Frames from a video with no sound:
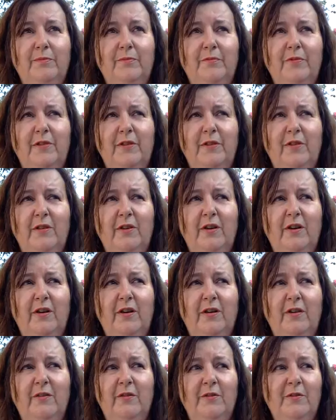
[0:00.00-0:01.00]
fill your
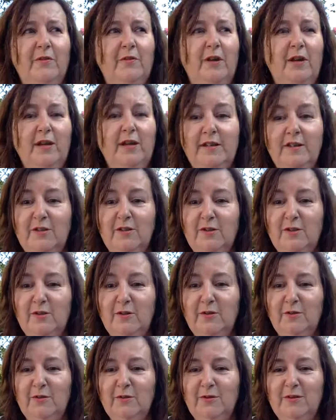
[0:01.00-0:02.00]
heart with
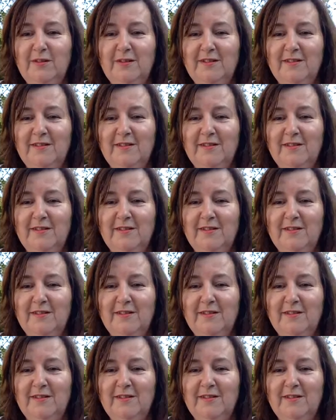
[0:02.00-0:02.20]
gratitude,